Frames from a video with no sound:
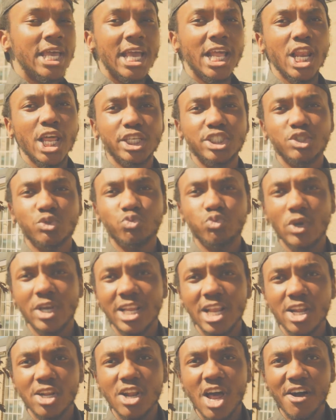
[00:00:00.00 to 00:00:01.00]
It looks
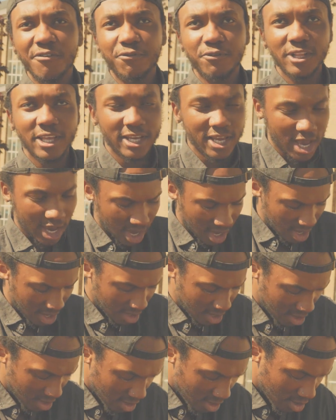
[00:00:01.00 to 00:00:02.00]
really lovely, yeah?
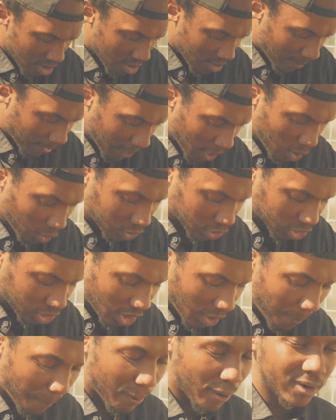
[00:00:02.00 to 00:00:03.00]
It looks
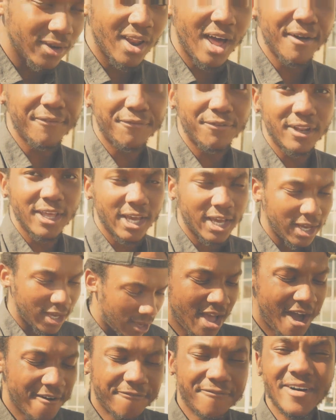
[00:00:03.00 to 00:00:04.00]
super
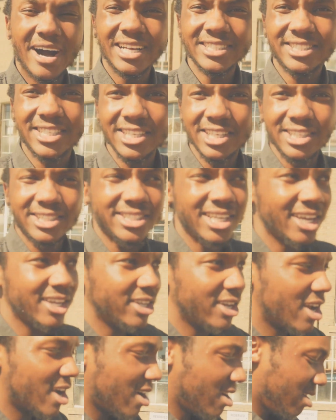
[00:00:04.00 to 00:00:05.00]
lovely. I fancy the
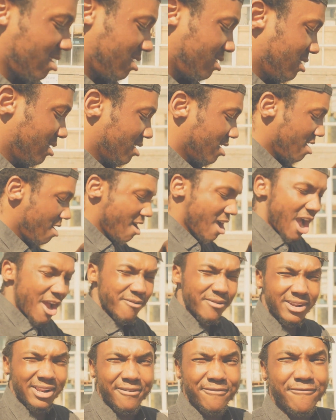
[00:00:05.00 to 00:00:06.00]
thing, yeah? I
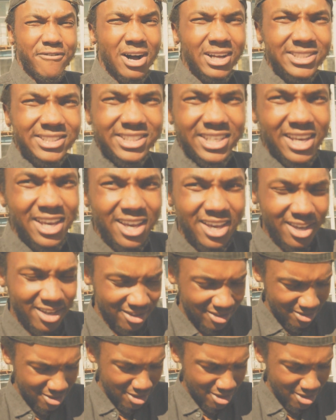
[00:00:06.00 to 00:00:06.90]
really fancy it.